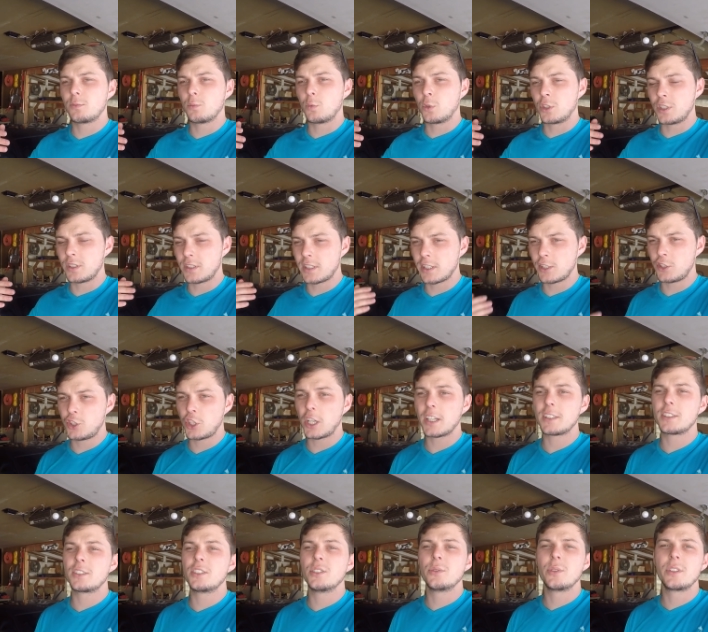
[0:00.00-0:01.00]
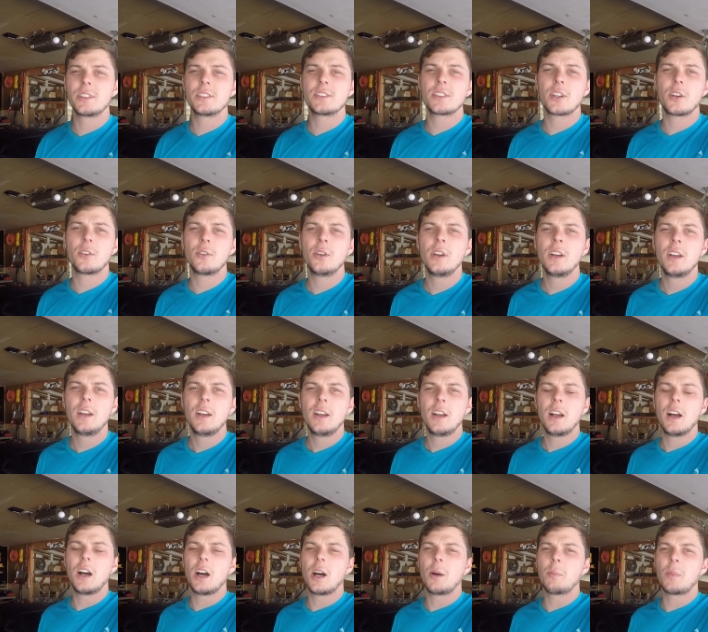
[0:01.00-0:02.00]
would suggest doing so.
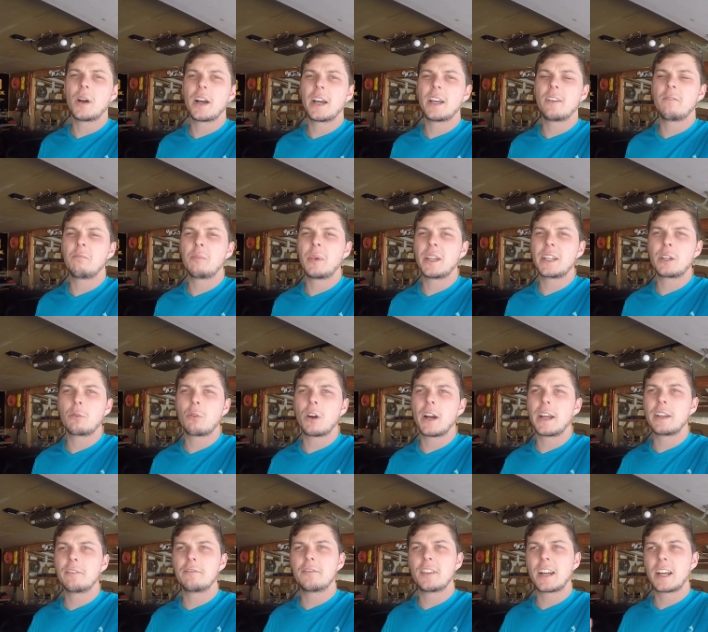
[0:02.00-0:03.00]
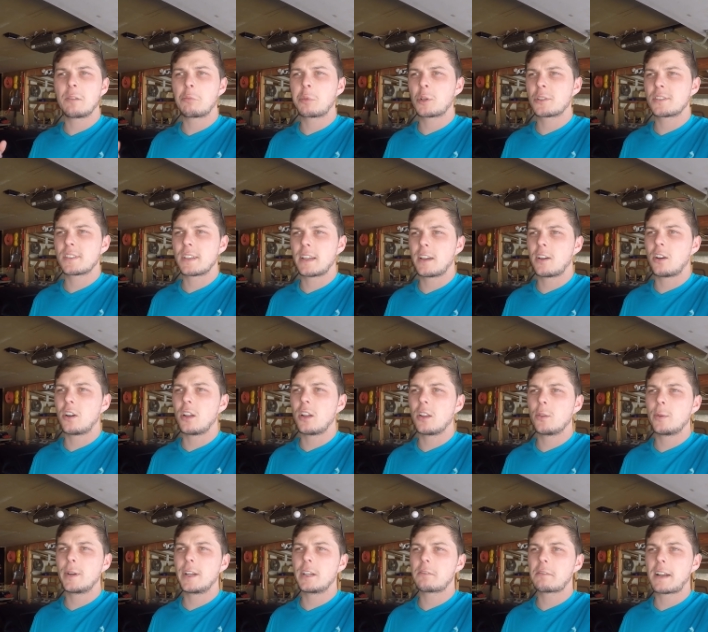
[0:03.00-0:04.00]
I have Betty White 5% all the
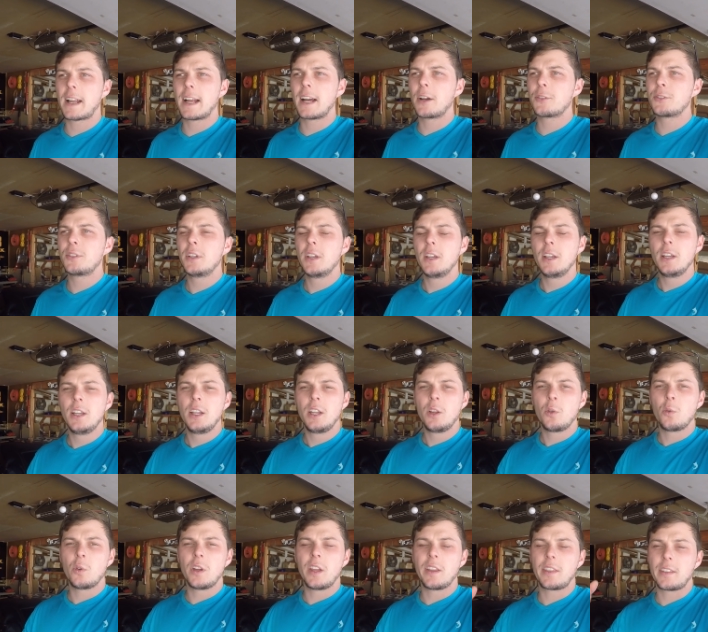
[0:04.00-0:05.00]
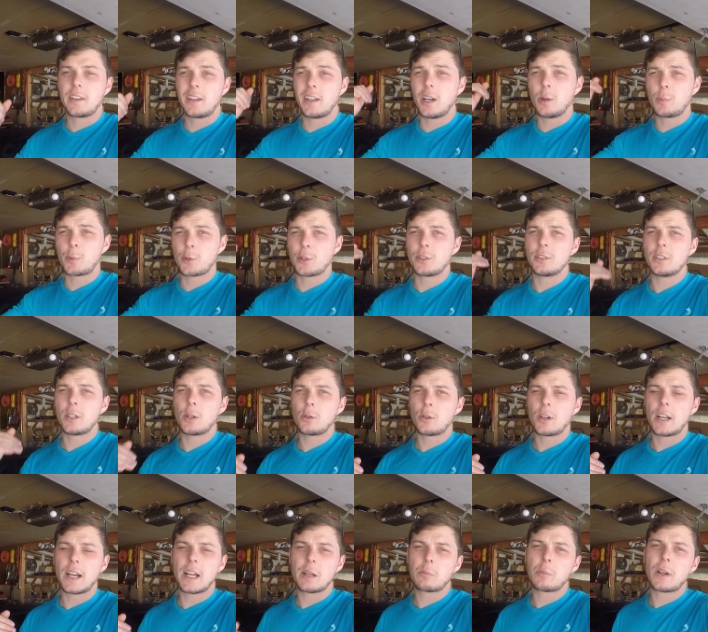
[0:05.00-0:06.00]
way around with an upper and
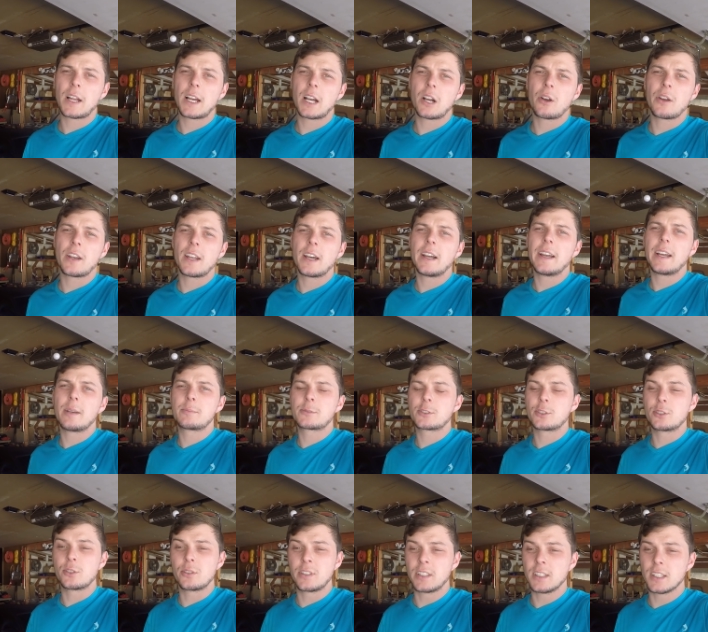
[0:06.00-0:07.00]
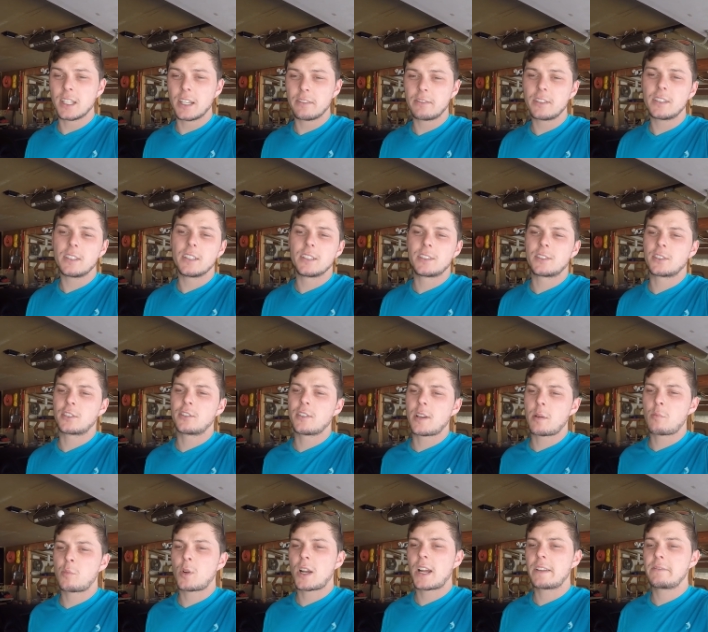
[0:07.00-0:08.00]
lower eyebrow, and I absolutely love it. It's a
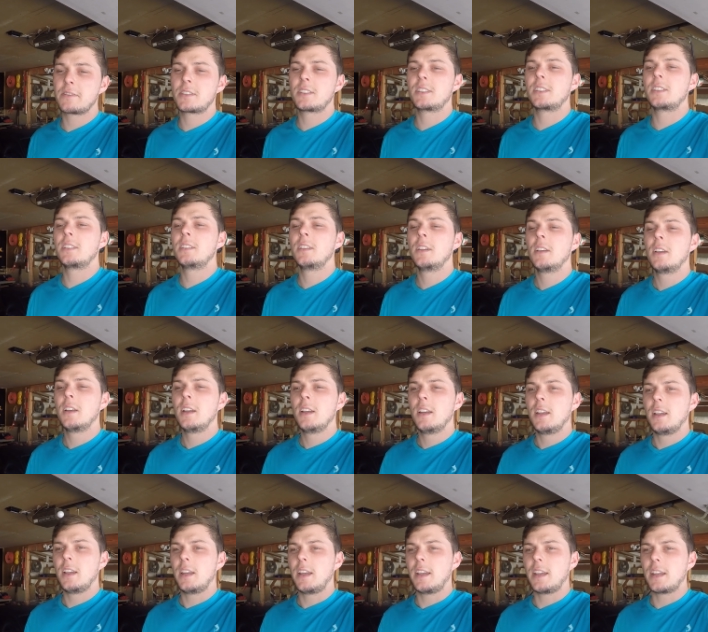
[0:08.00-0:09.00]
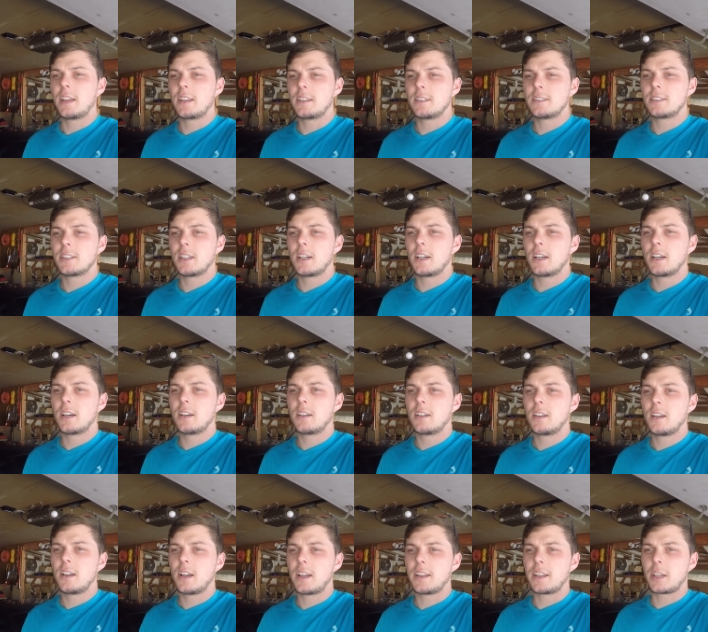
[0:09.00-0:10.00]
great privacy, and I
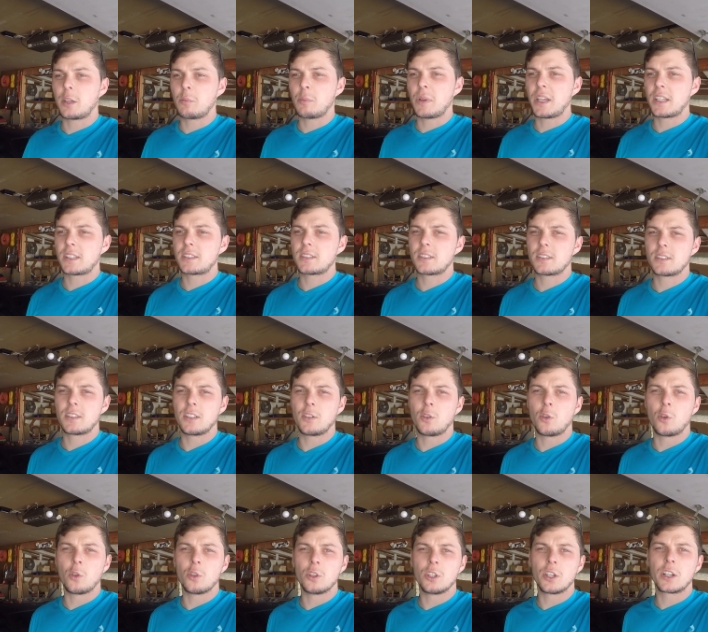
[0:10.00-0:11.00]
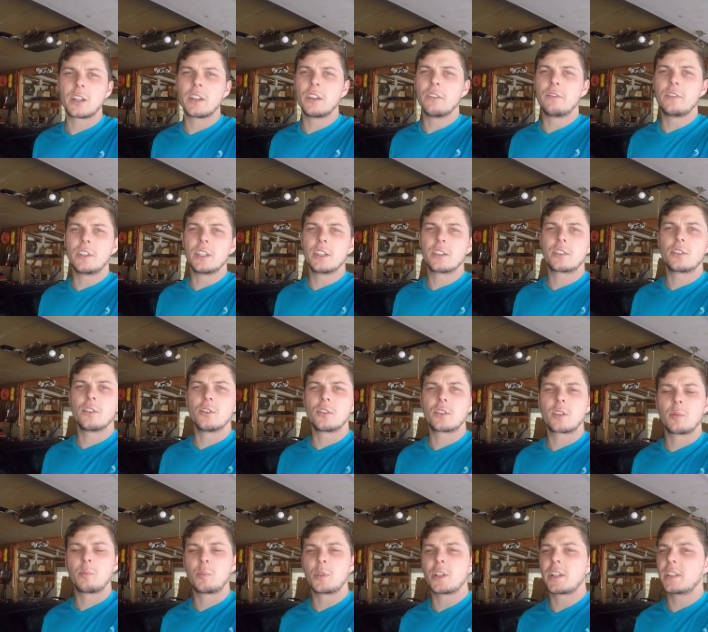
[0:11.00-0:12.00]
think it makes the whole look of the vehicle
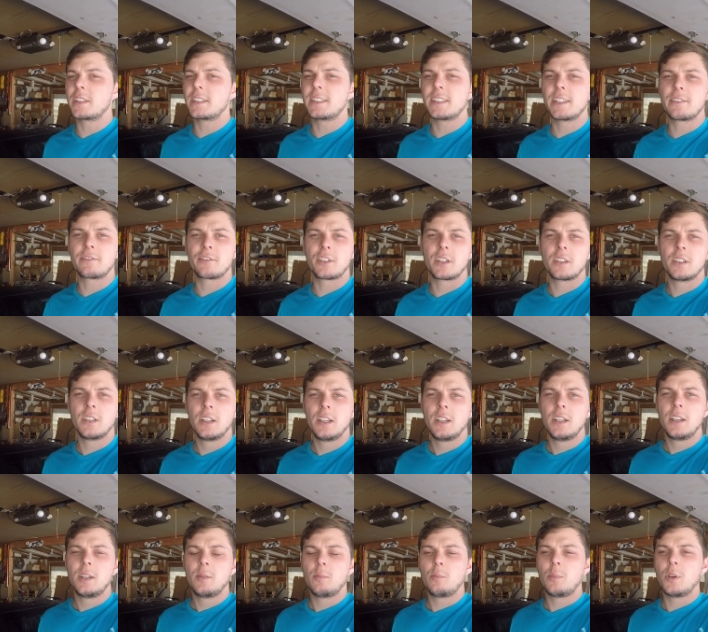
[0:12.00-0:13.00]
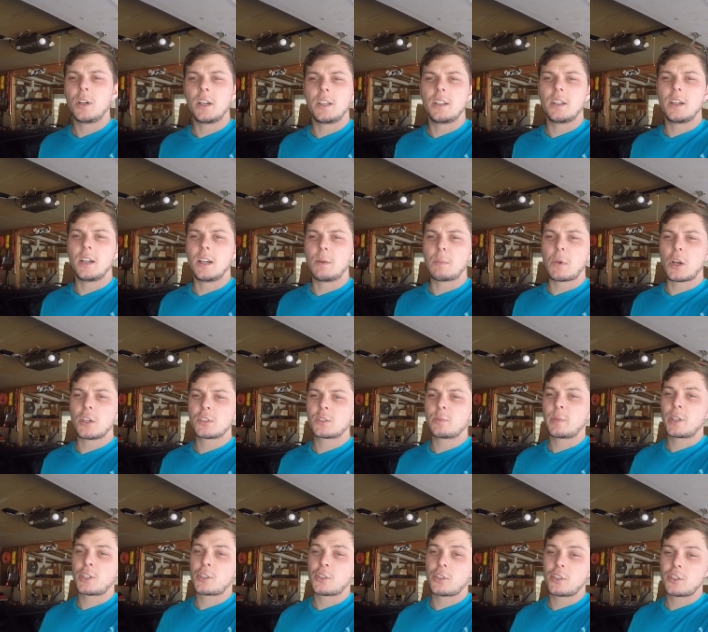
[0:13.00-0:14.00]
completely different. But also
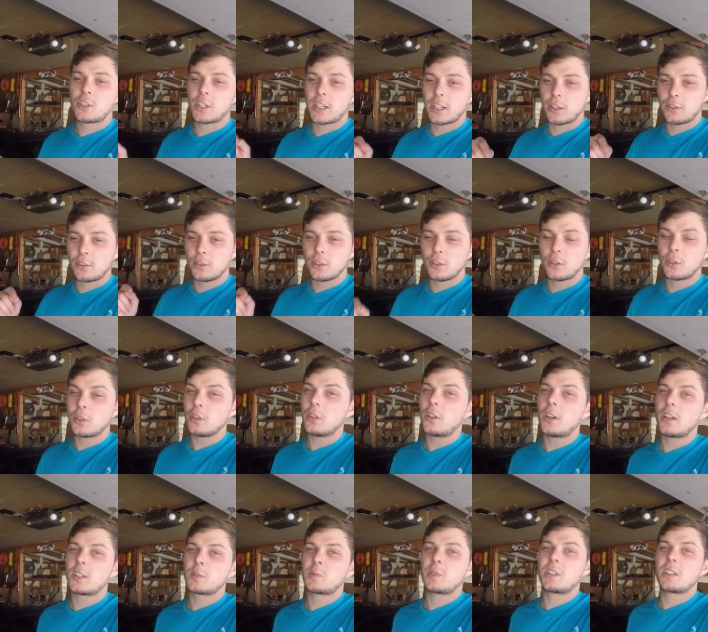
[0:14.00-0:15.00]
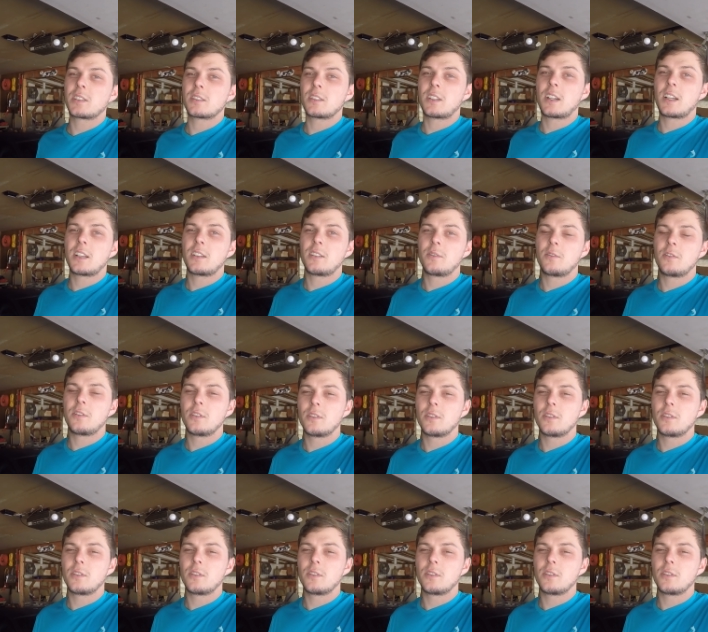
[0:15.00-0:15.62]
make sure you check out your local laws, because a lot of